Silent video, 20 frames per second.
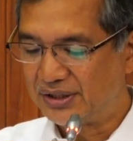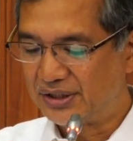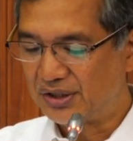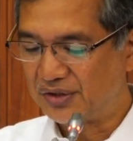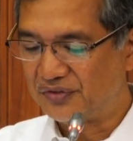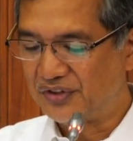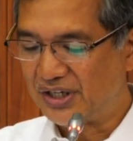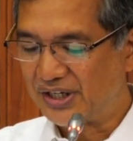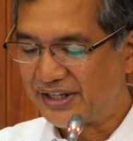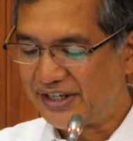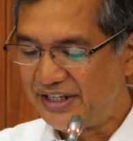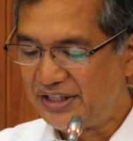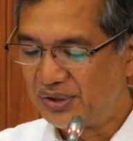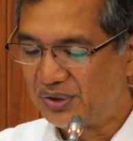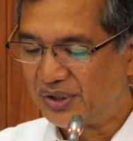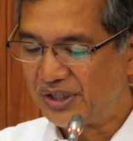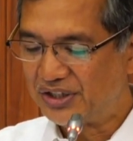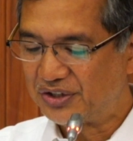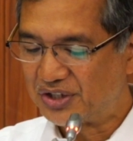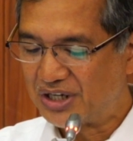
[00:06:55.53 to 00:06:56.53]
of the Aquino
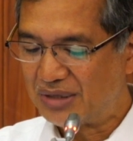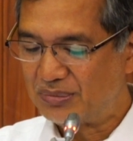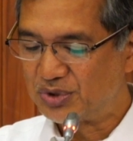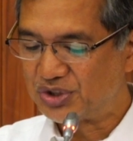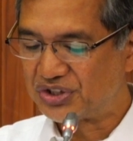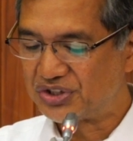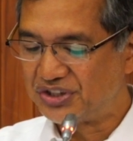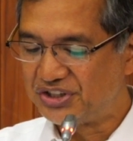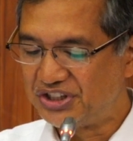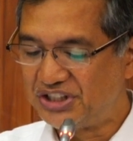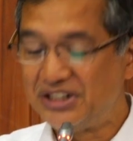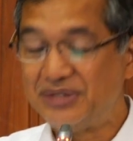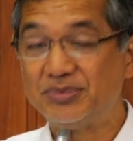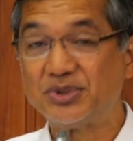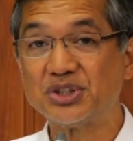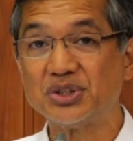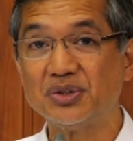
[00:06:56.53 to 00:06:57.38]
and Ramos regime